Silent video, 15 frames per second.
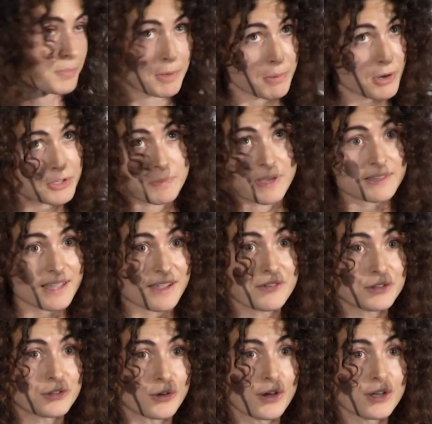by
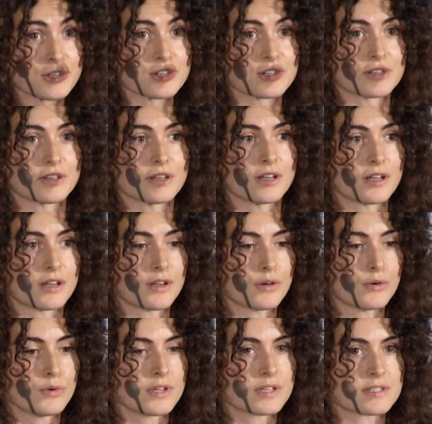David Deutsch,
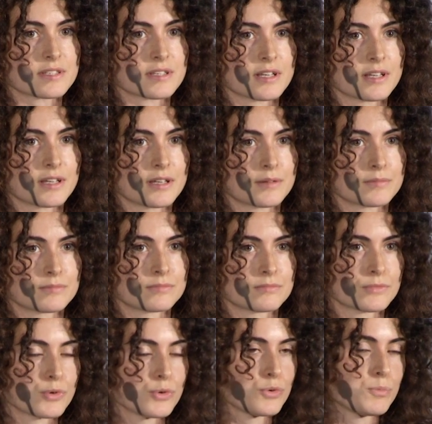
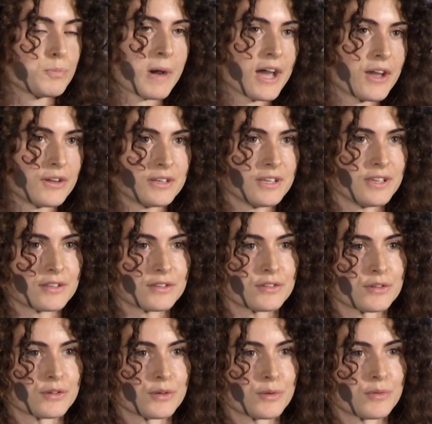who pioneered
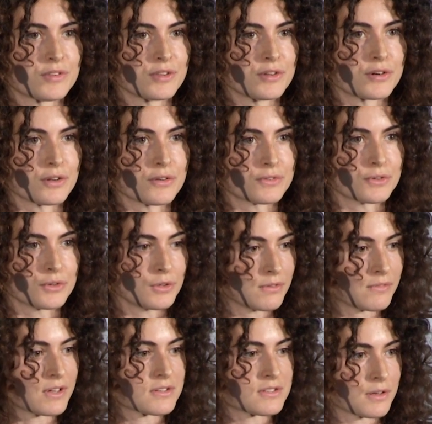the theory of the
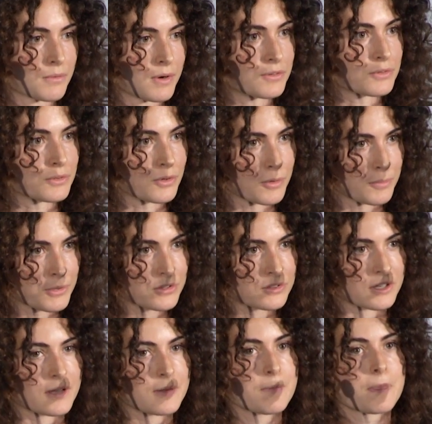universal quantum
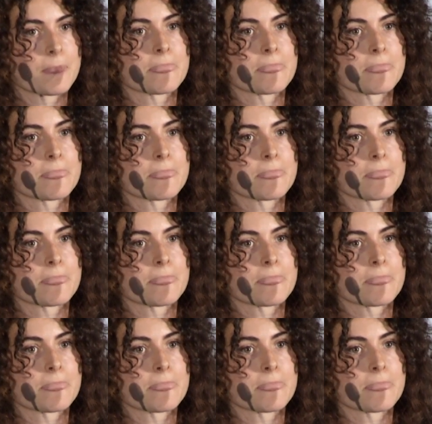computer.